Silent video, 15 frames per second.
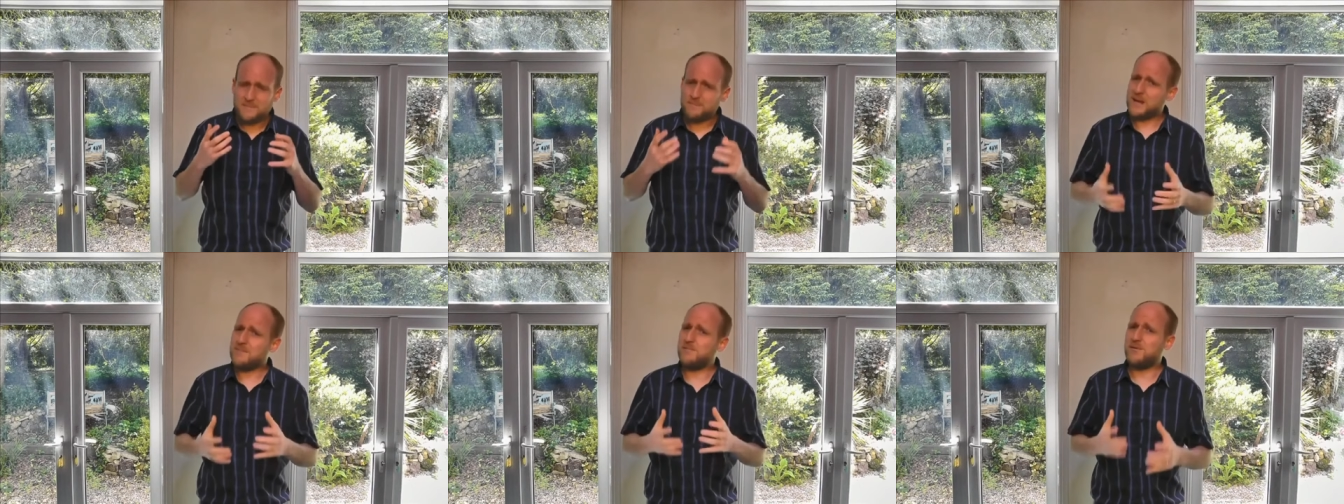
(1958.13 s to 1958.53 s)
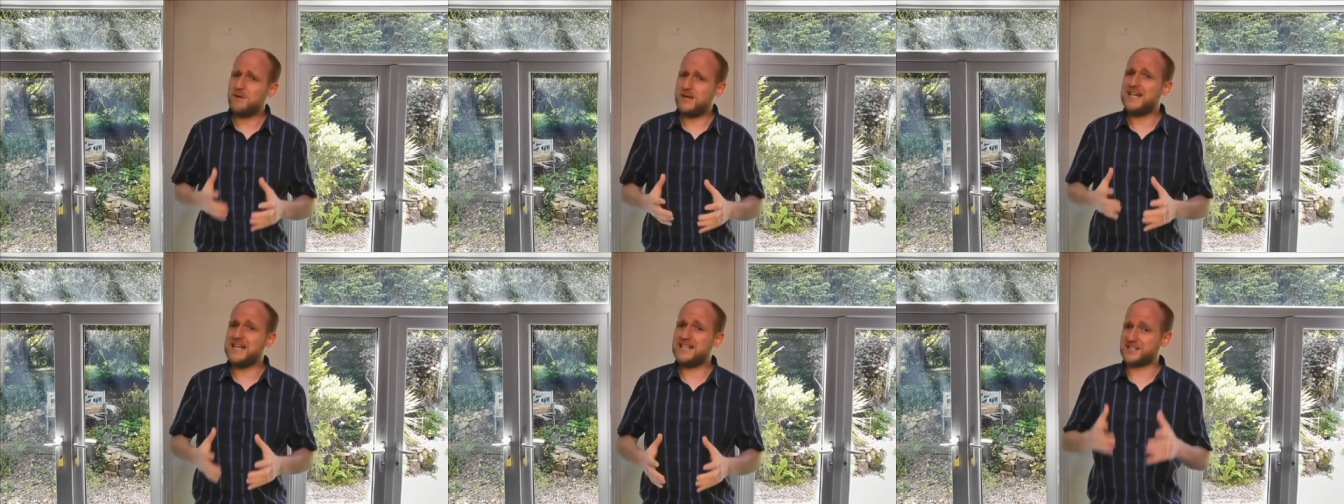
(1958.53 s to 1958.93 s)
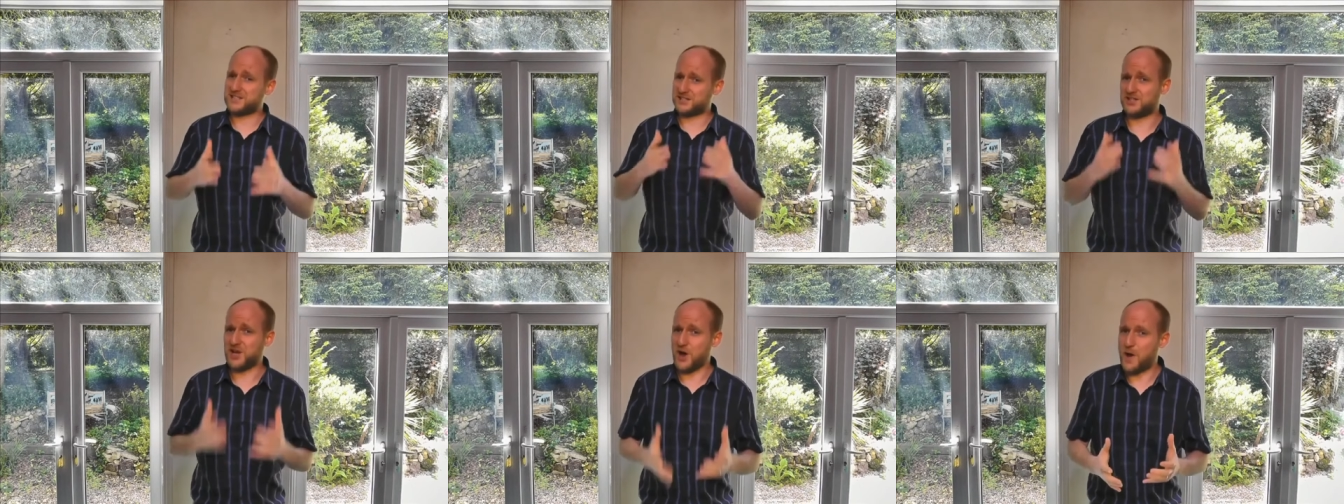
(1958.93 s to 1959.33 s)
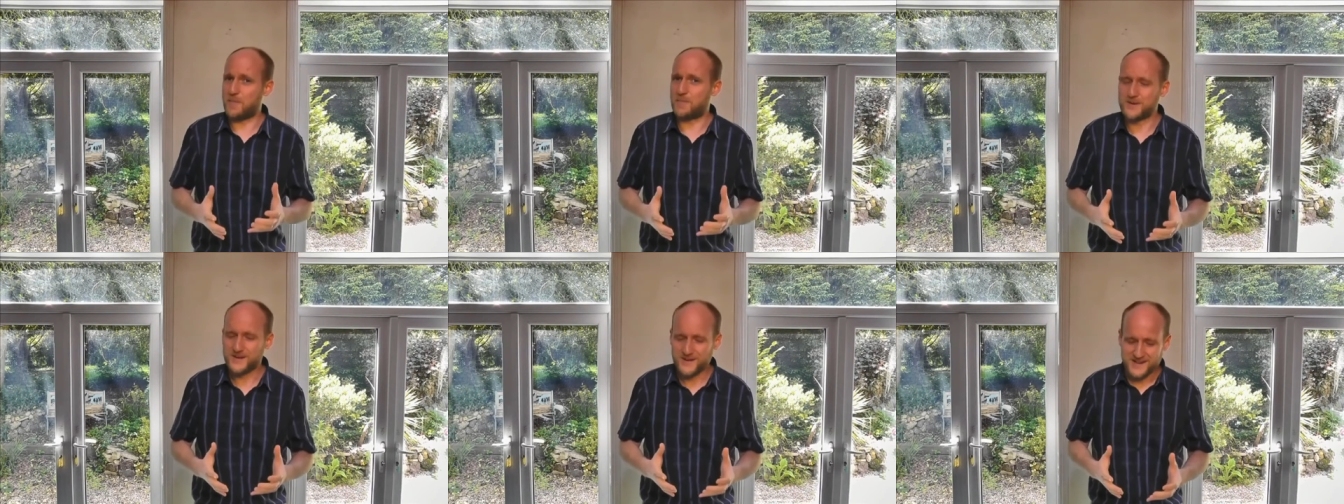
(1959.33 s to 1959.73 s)
Maybe we need to
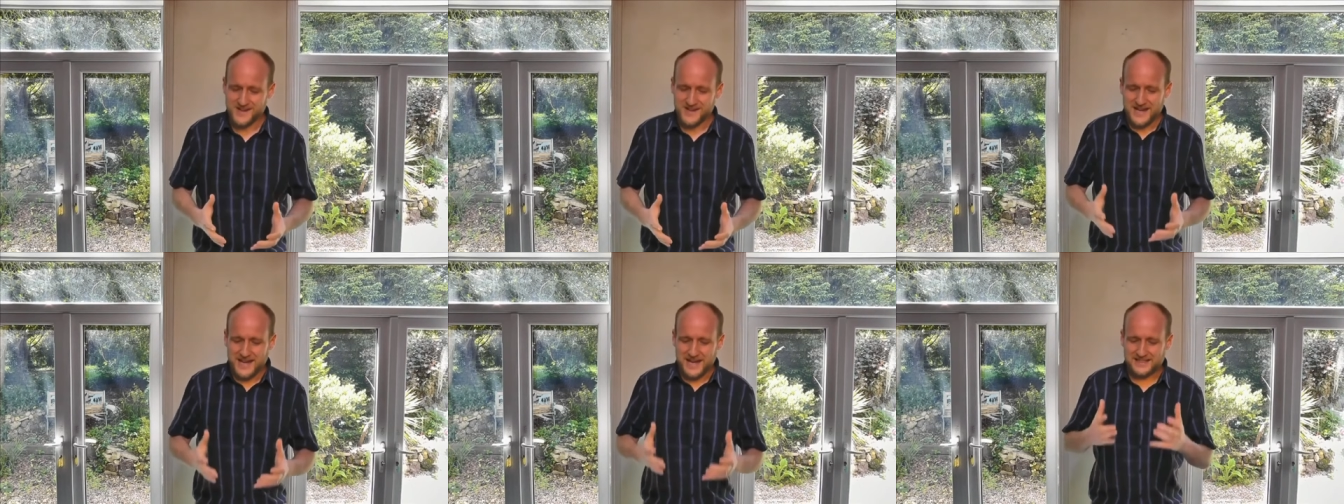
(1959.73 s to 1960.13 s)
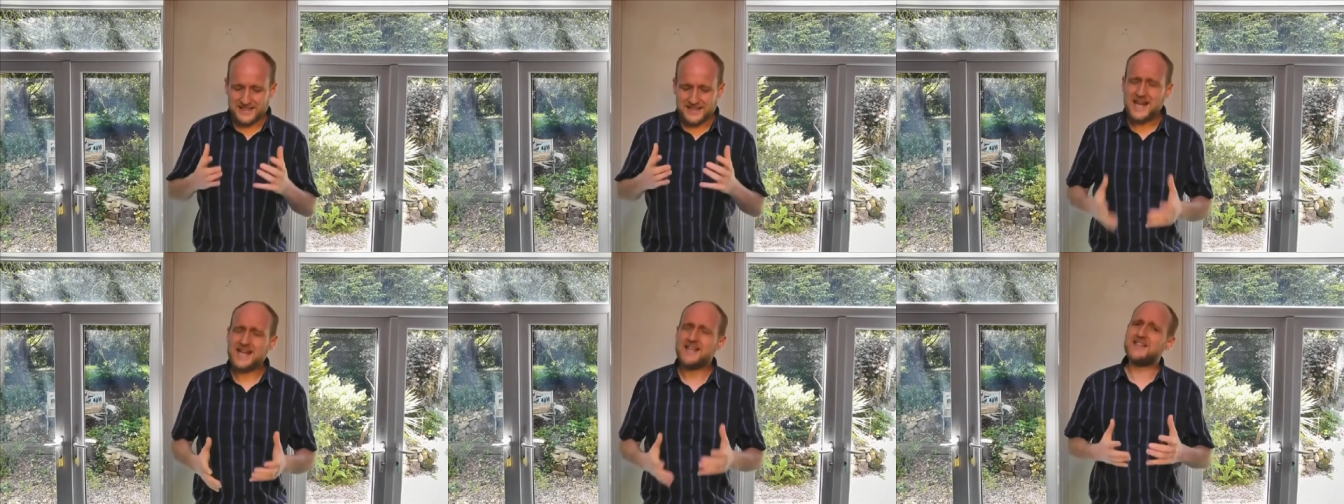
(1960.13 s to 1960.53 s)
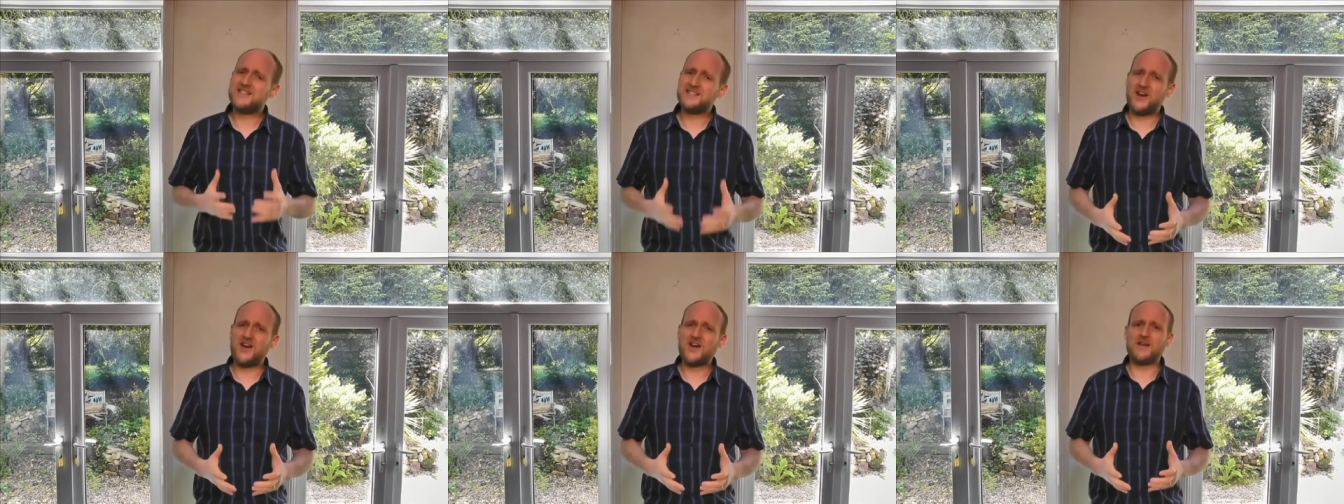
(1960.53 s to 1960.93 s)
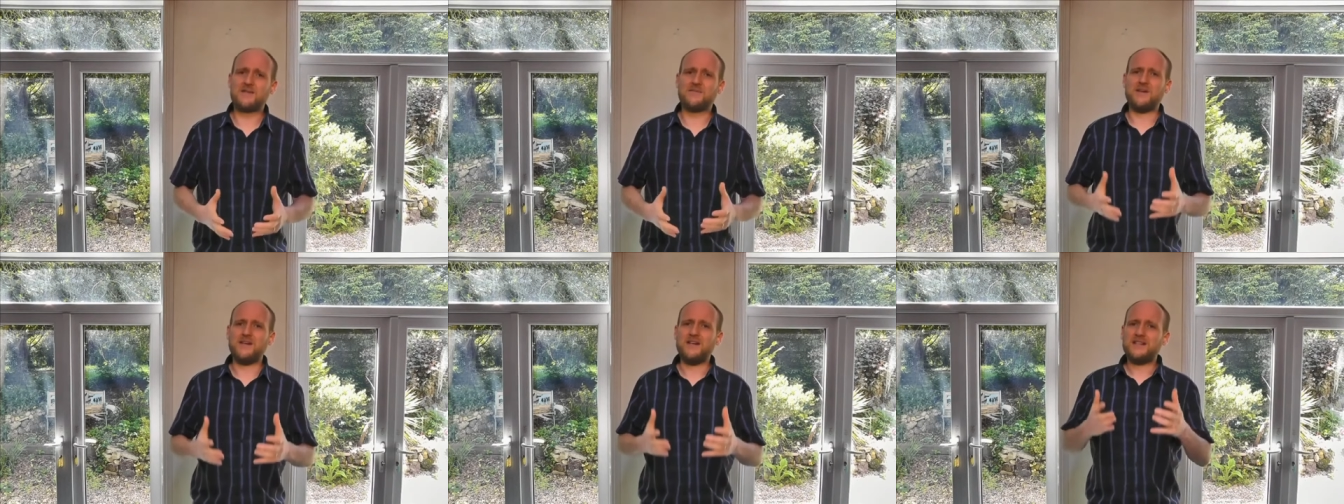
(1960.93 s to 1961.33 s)
stop and take the
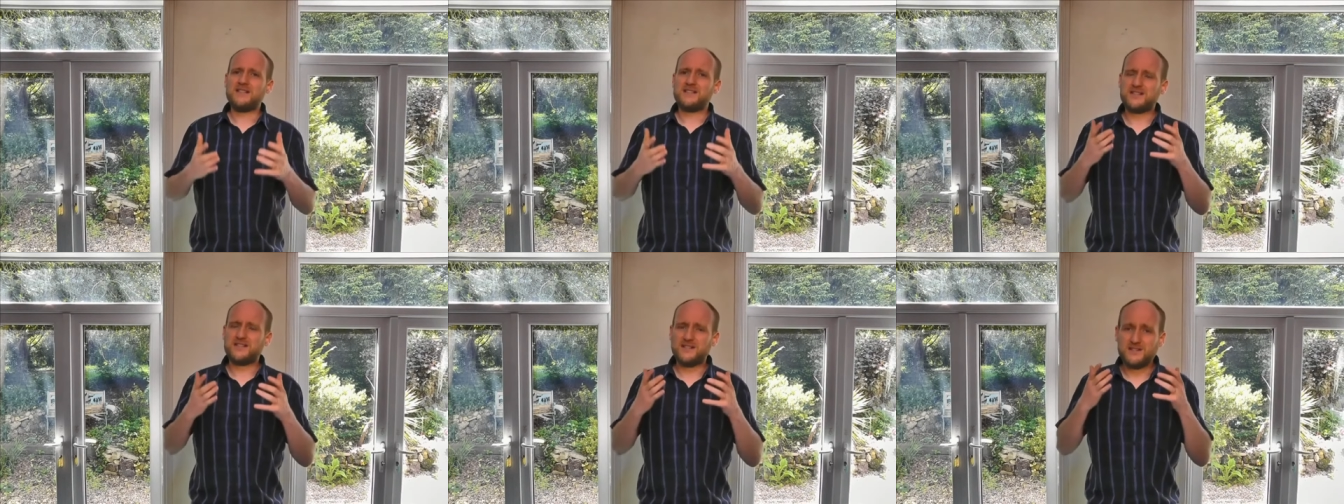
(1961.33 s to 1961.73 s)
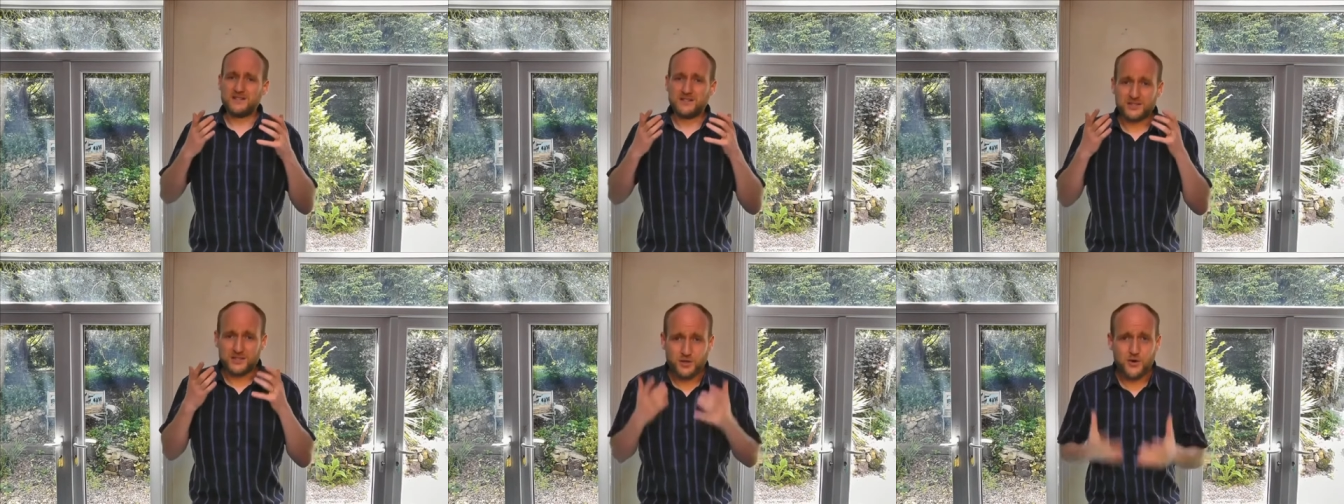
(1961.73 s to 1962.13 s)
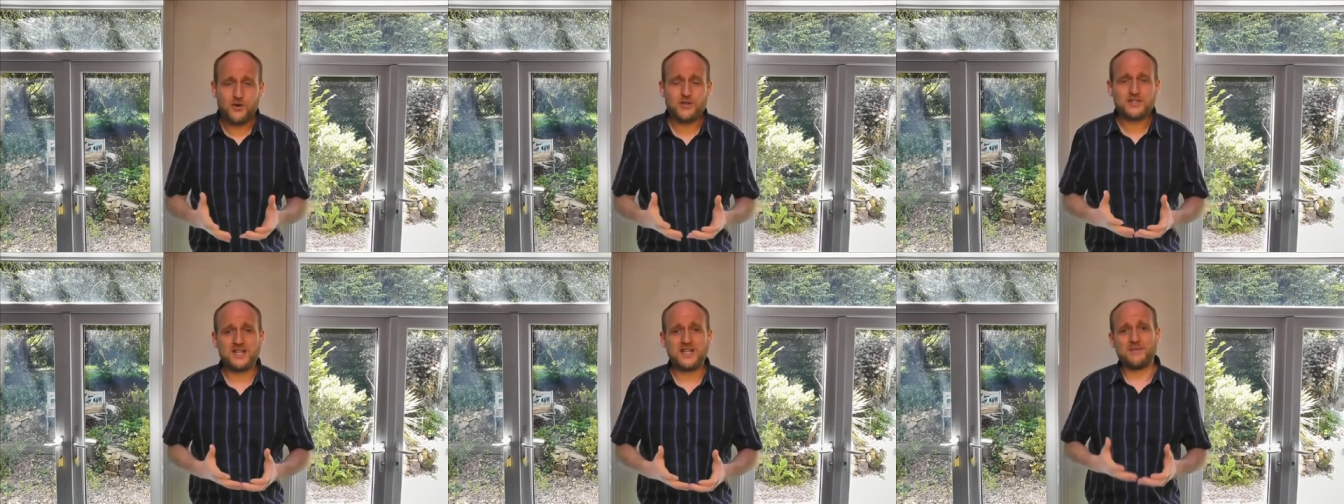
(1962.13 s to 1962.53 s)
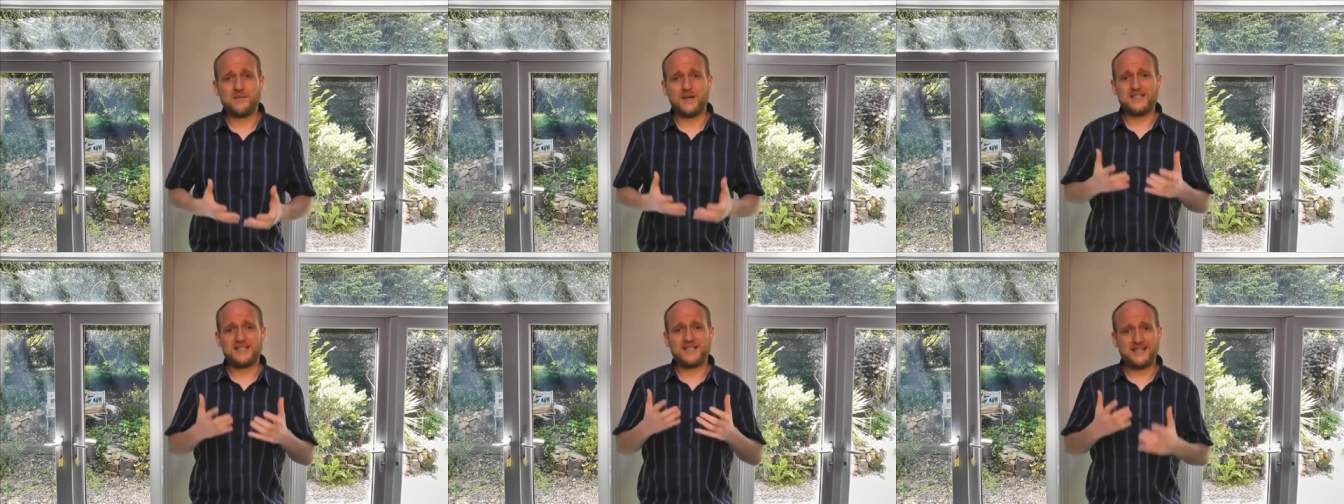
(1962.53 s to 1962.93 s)
time to, to talk to
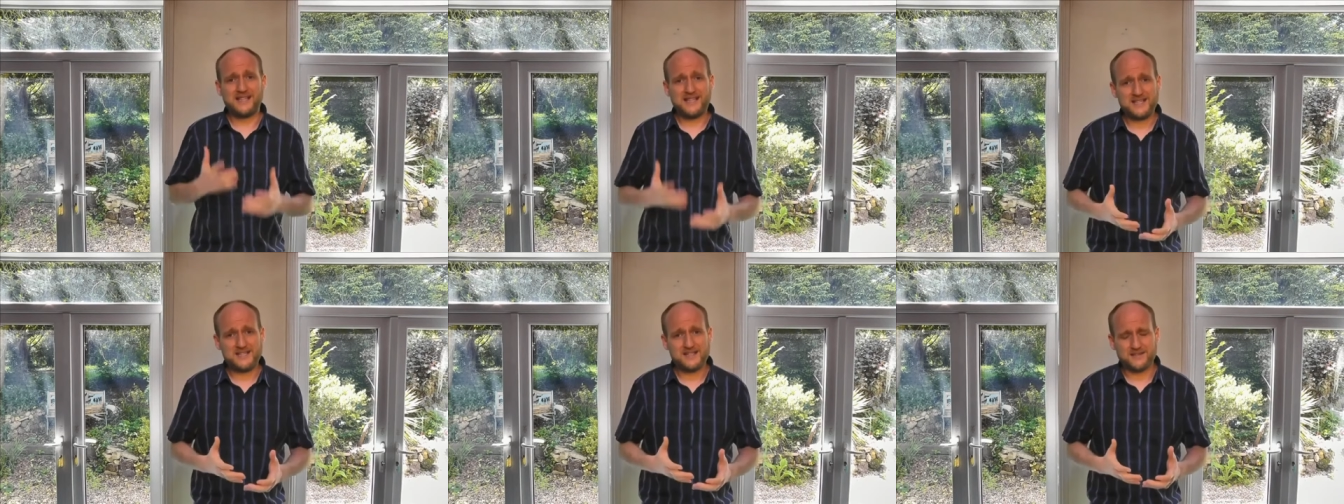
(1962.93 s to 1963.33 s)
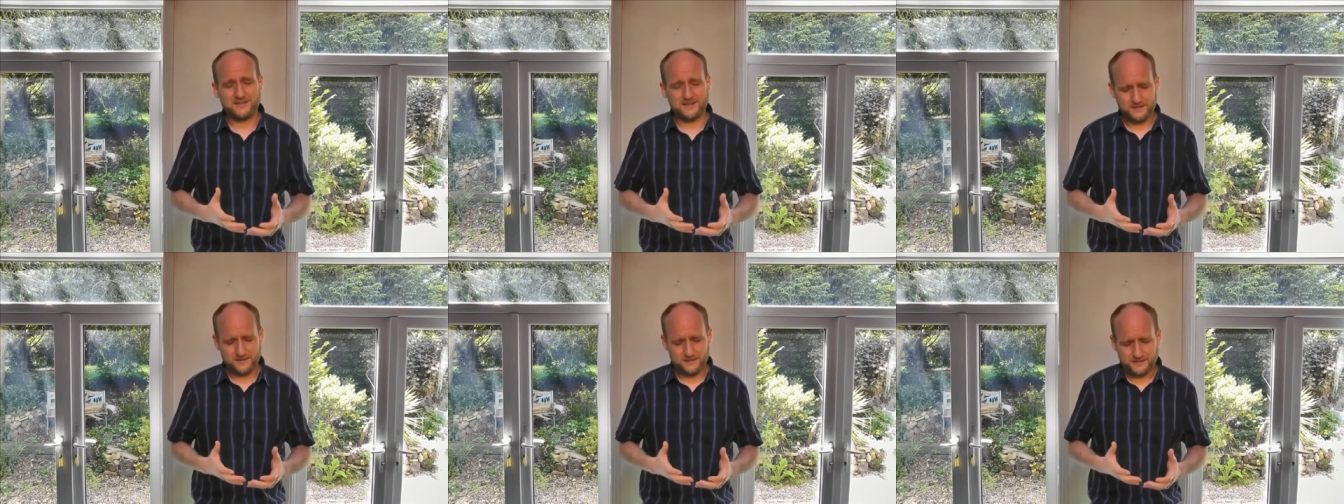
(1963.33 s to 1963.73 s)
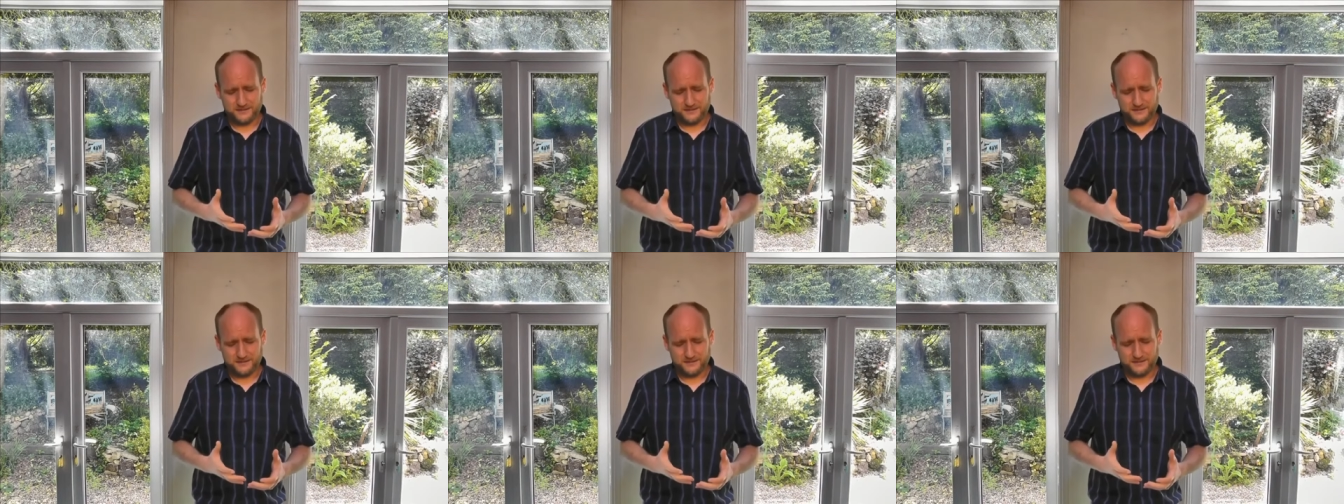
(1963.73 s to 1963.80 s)
him and to listen.